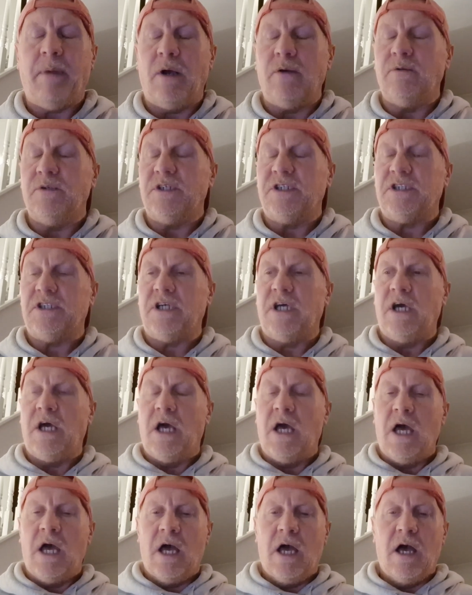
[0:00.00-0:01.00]
boats,
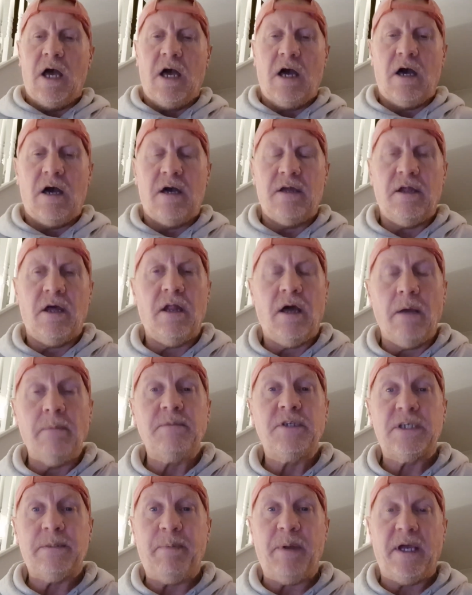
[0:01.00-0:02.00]
and
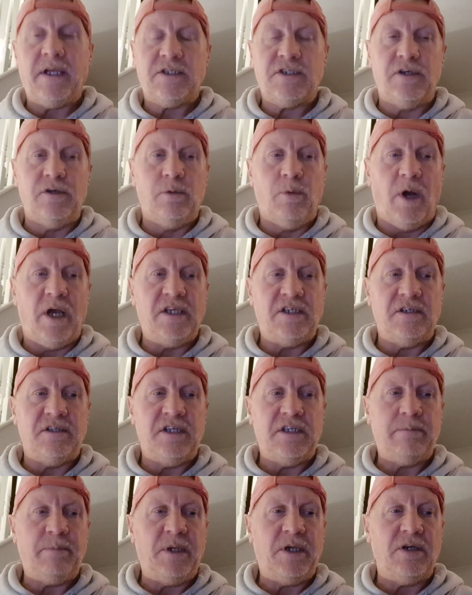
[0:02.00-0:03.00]
I'm split two ways on
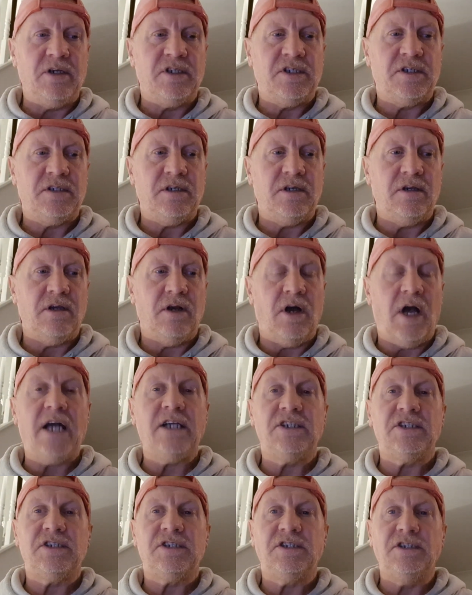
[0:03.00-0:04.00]
this, because
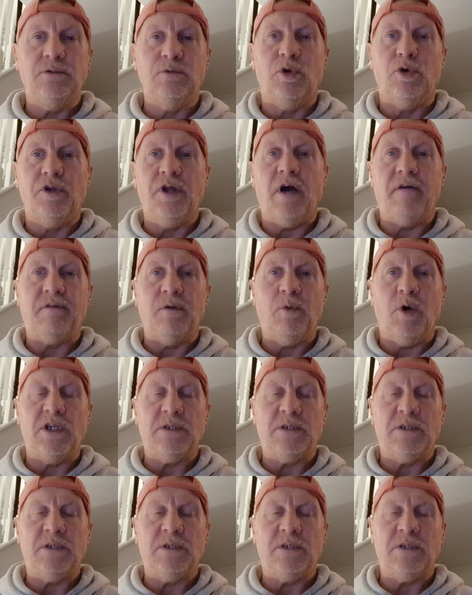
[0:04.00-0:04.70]
as you all know, if you